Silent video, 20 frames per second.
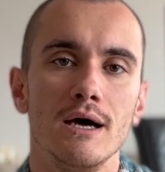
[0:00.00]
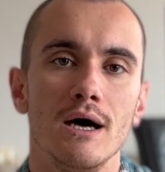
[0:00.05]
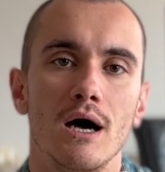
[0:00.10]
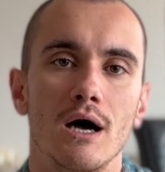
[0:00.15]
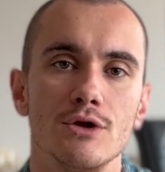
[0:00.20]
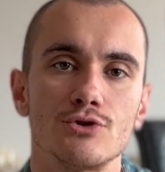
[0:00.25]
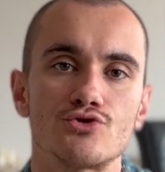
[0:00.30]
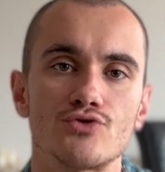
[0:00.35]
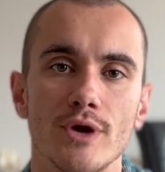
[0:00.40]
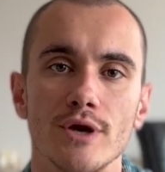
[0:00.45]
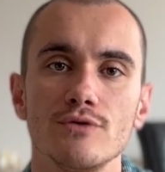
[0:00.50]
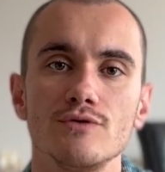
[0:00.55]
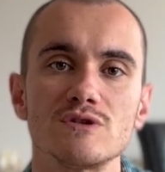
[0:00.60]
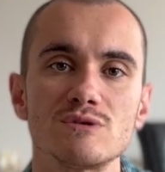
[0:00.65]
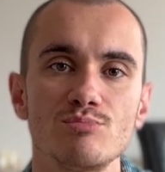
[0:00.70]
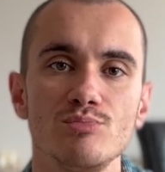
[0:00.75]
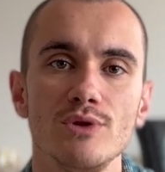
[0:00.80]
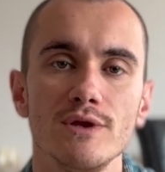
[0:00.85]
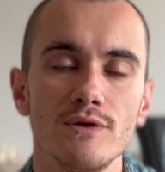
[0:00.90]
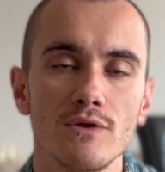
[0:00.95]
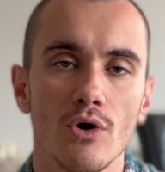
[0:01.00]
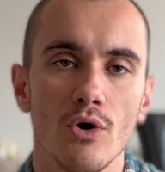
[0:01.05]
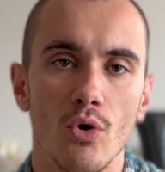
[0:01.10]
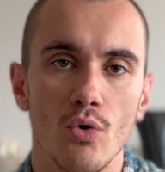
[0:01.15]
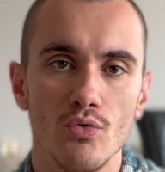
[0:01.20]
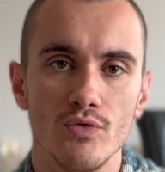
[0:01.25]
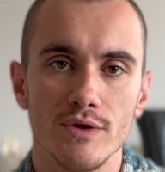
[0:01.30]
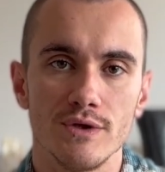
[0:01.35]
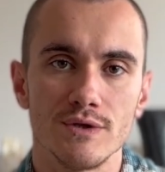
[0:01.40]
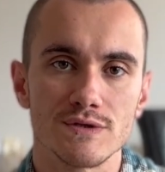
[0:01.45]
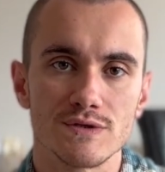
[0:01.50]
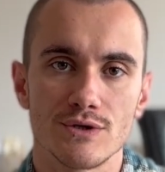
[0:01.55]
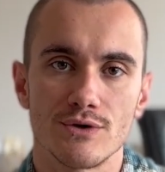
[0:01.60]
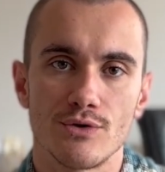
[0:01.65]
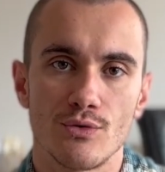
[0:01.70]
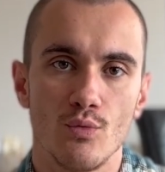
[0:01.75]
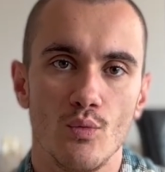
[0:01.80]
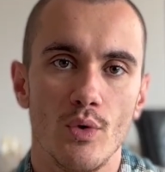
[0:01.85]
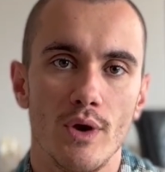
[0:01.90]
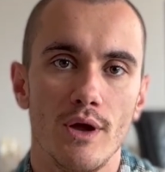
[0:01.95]
uh, trying to split code in a
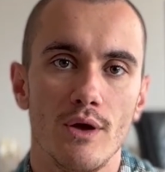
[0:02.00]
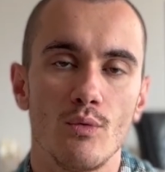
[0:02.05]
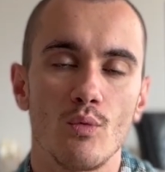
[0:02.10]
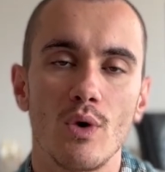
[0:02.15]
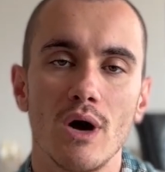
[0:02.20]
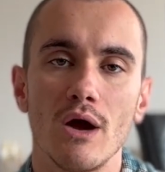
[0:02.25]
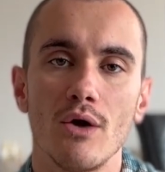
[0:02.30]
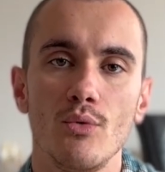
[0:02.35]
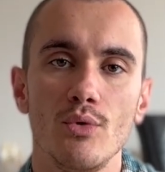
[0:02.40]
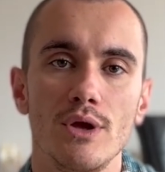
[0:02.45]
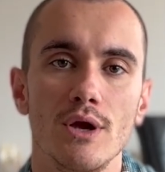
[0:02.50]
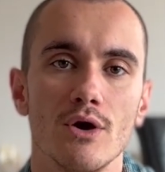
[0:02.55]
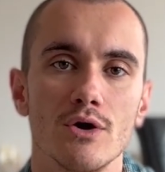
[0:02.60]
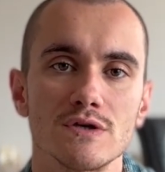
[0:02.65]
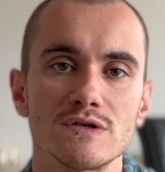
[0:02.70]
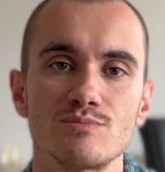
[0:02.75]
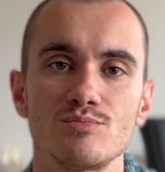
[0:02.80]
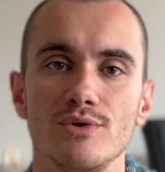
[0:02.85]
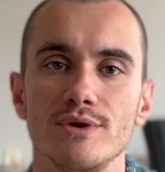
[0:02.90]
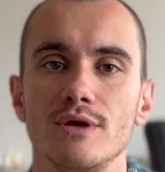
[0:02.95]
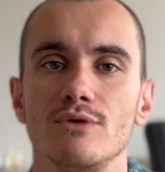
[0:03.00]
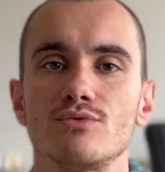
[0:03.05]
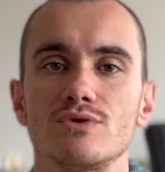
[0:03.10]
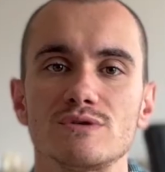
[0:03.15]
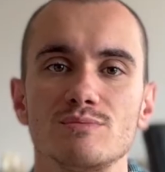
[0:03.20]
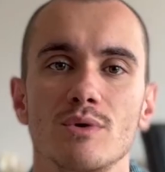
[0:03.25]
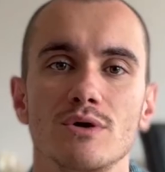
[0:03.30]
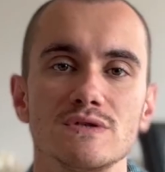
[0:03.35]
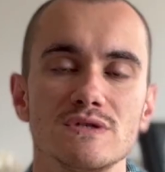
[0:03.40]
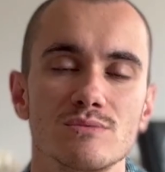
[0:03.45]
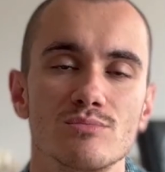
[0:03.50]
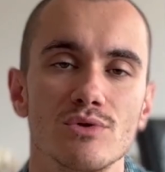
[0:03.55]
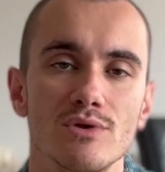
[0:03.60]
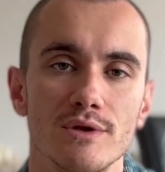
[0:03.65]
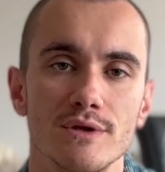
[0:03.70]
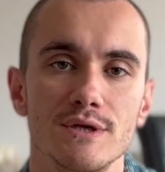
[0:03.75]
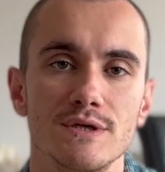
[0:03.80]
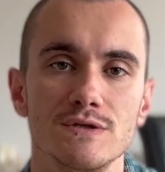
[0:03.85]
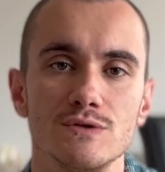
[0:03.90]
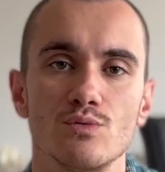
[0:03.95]
certain way, why we are splitting
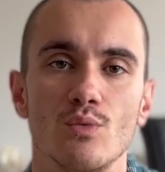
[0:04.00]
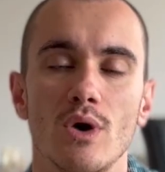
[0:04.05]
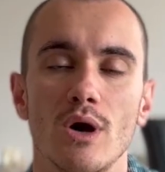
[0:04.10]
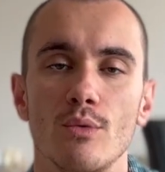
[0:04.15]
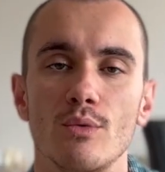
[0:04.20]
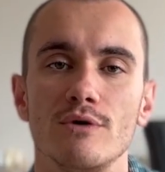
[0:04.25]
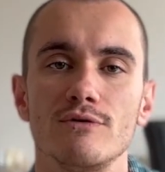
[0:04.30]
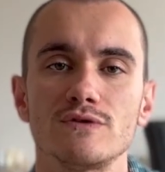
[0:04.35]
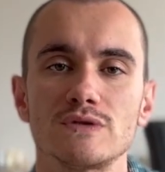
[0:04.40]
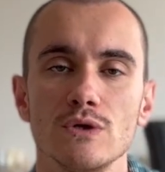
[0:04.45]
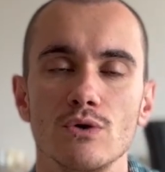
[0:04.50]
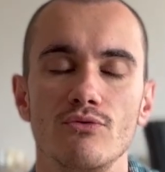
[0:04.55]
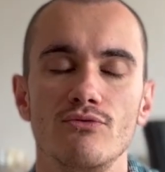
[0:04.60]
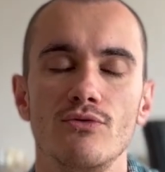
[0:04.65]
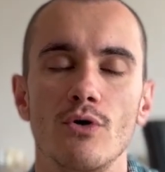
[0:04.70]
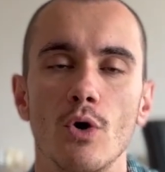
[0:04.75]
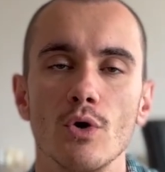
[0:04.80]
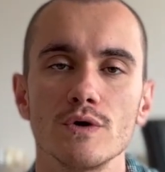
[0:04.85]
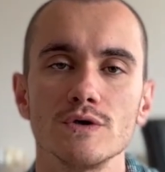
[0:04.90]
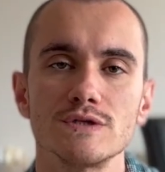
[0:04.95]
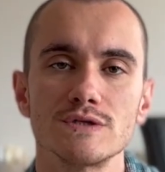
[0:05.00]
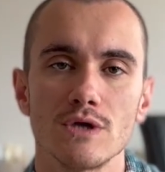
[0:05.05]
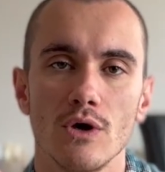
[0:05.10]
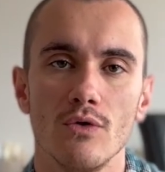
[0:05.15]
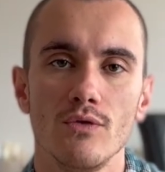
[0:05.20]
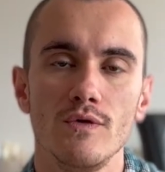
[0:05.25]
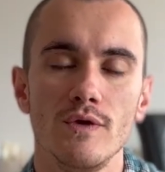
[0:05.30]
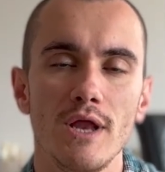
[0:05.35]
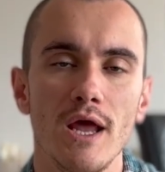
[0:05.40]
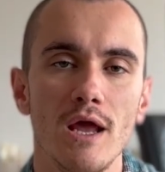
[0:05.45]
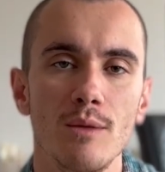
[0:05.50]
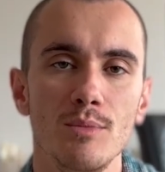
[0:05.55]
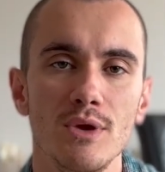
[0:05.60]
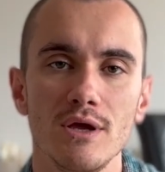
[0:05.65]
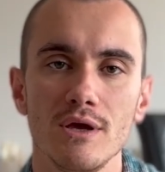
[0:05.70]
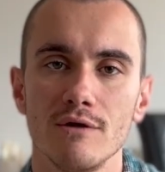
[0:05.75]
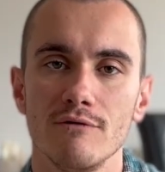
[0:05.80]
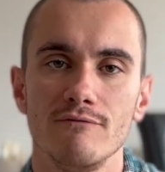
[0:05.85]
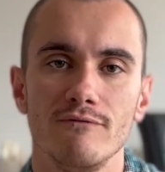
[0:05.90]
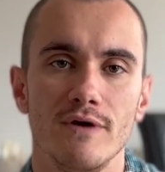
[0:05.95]
responsibilities, why we're so focused on naming
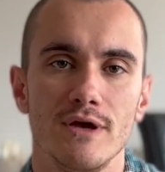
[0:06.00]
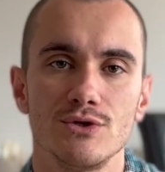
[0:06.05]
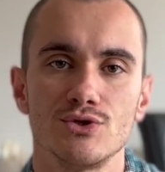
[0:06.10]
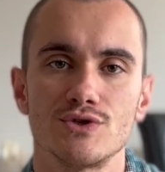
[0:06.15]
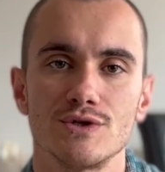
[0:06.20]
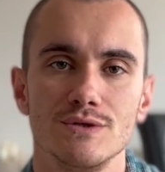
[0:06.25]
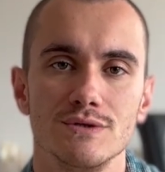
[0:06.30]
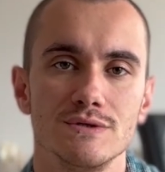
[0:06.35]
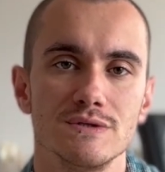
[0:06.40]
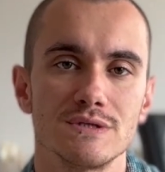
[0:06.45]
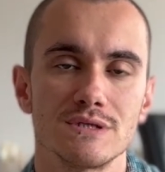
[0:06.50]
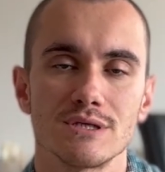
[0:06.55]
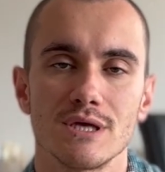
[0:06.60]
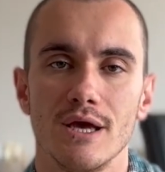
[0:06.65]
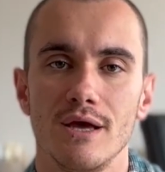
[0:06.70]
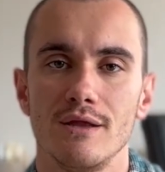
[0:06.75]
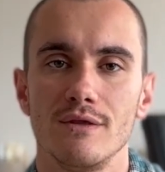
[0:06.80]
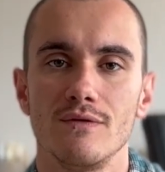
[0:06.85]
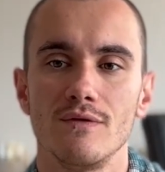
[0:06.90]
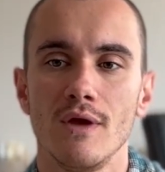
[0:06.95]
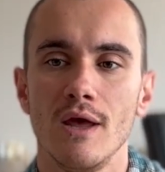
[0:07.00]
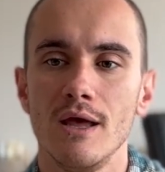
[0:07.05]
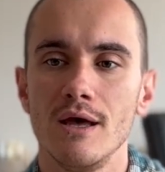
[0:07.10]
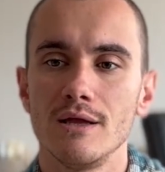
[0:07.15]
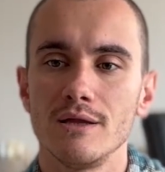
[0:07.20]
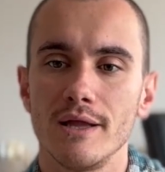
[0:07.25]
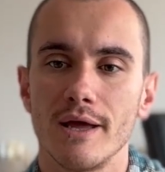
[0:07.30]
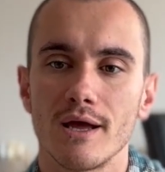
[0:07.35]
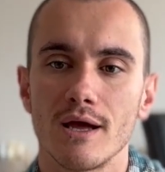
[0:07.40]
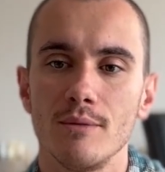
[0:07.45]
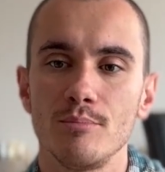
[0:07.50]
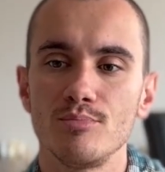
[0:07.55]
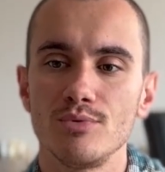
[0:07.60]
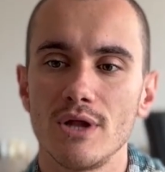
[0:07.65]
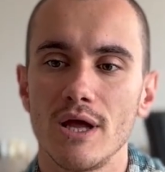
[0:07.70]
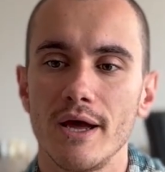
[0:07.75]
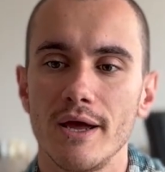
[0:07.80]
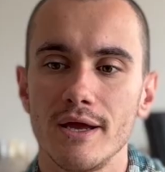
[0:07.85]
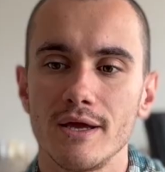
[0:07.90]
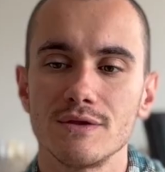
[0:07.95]
conventions and like
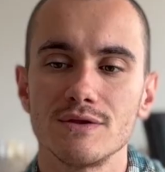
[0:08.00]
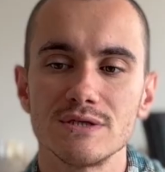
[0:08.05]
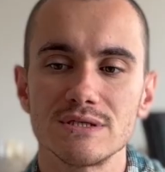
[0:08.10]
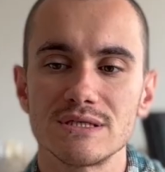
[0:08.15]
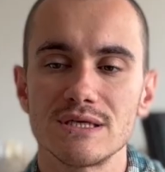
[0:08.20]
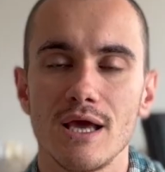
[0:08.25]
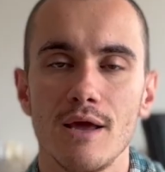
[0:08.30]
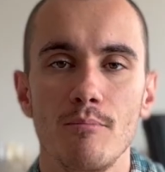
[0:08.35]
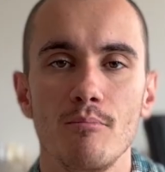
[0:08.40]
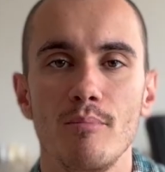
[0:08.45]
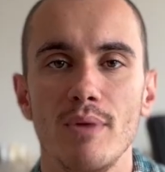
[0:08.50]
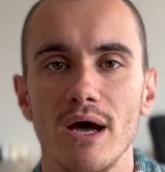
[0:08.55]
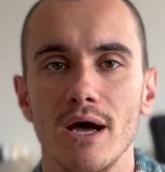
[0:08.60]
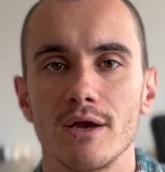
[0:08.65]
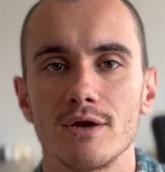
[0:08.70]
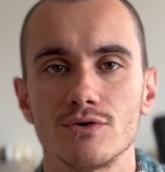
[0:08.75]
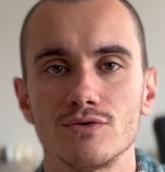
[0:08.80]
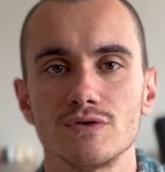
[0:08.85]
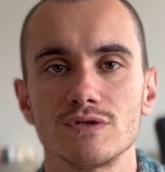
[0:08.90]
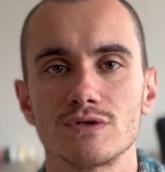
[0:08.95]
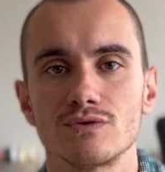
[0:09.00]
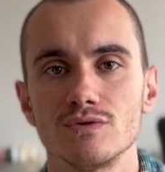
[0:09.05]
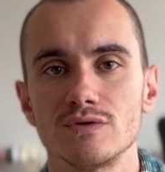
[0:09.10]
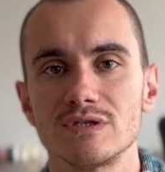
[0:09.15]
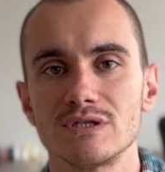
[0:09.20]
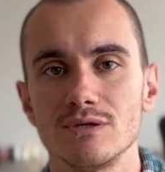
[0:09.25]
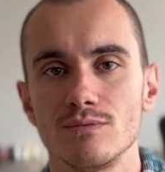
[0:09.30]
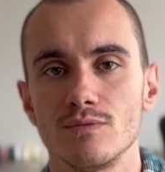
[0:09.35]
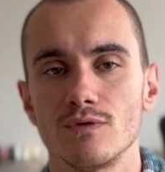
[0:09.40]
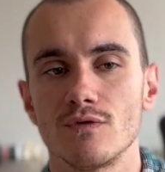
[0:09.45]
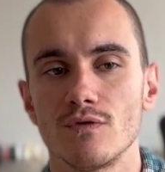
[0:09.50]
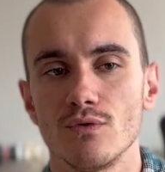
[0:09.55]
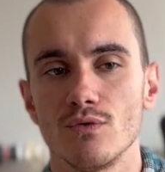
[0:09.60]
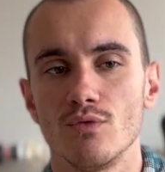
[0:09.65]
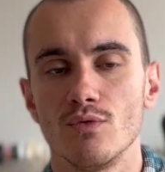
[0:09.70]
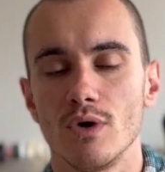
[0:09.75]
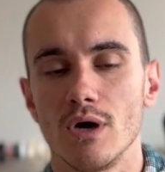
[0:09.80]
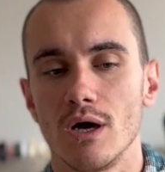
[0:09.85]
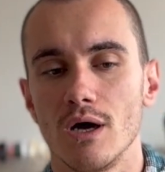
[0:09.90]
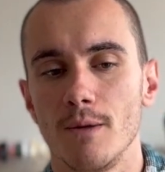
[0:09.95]
applying the same patterns to to
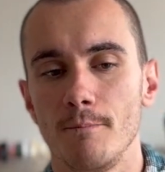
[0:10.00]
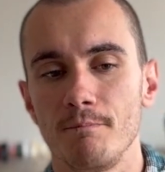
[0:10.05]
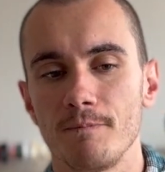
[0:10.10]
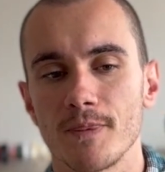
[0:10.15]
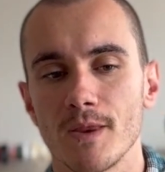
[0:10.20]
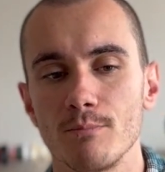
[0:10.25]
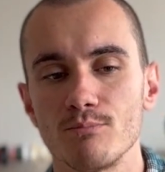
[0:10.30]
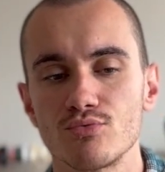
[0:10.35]
um,